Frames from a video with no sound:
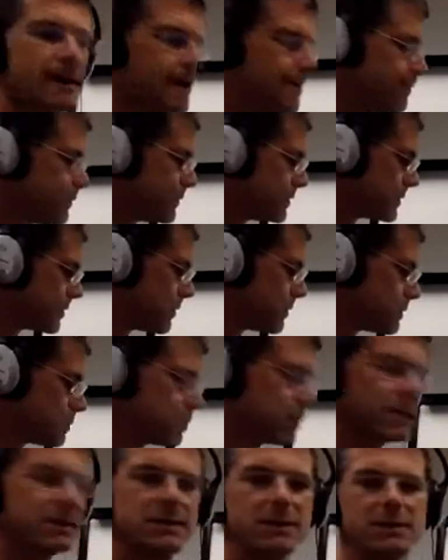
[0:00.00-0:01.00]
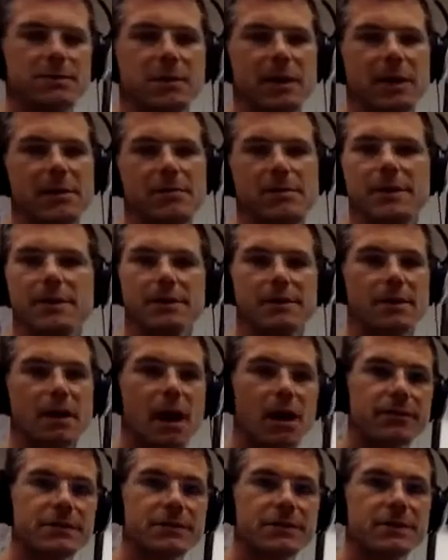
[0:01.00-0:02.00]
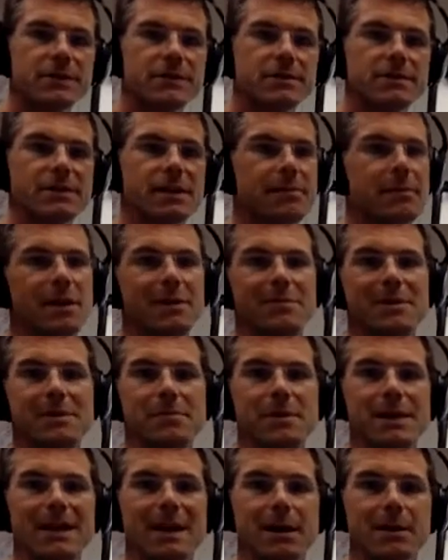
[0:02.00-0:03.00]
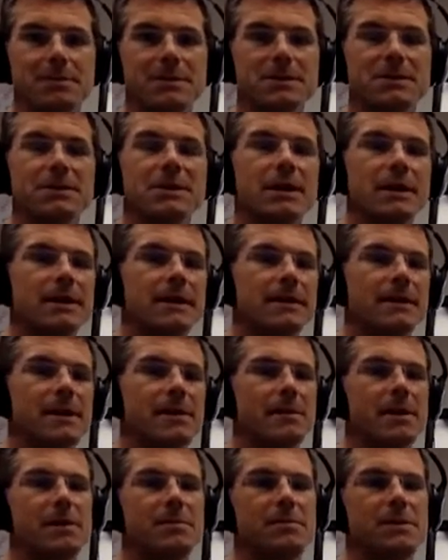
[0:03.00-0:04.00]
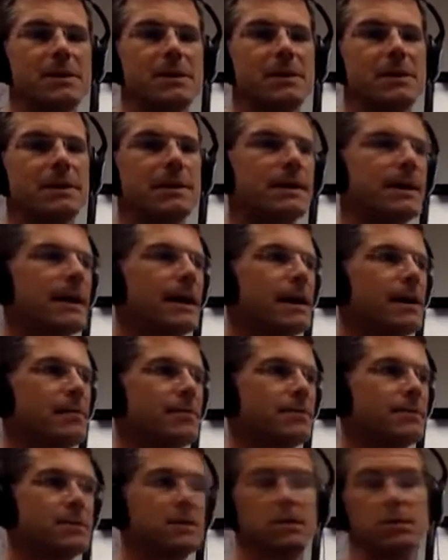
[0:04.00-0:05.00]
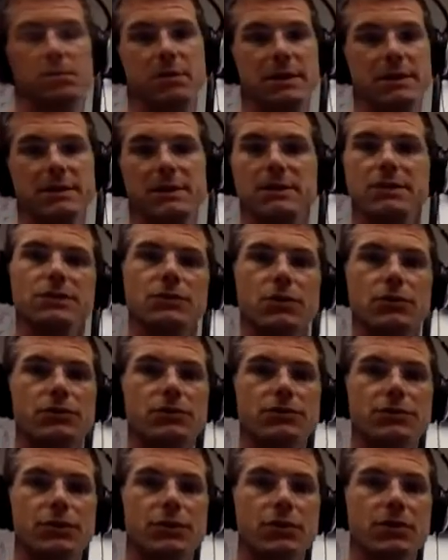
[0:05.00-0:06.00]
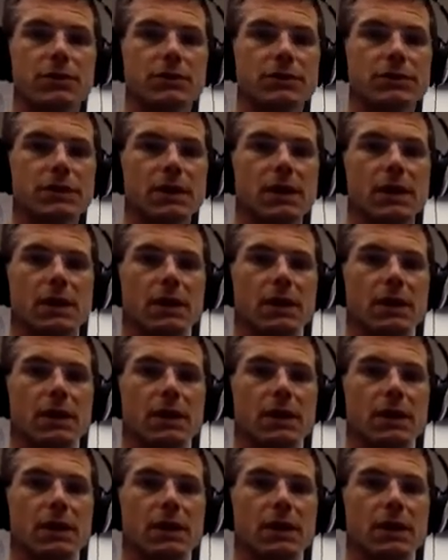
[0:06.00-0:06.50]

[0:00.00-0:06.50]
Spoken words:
So those places might be conferences, they might be meetups, they might be places in social circles.